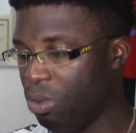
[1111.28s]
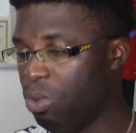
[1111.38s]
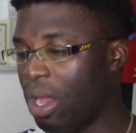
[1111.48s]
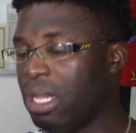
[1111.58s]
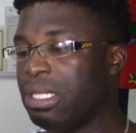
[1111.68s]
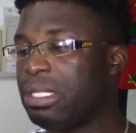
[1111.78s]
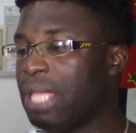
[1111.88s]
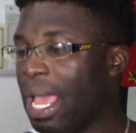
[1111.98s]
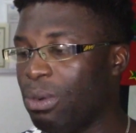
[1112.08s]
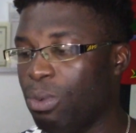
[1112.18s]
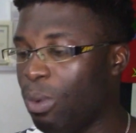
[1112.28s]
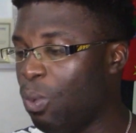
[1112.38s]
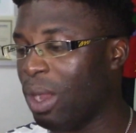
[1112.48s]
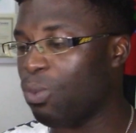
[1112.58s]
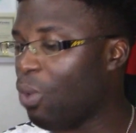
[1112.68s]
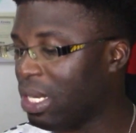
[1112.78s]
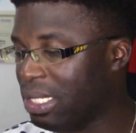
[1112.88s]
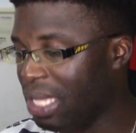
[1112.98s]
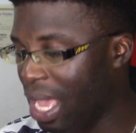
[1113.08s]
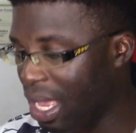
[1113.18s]
What is that? What
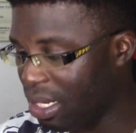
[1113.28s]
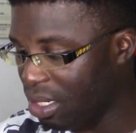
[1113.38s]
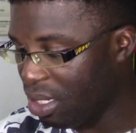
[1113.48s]
is that?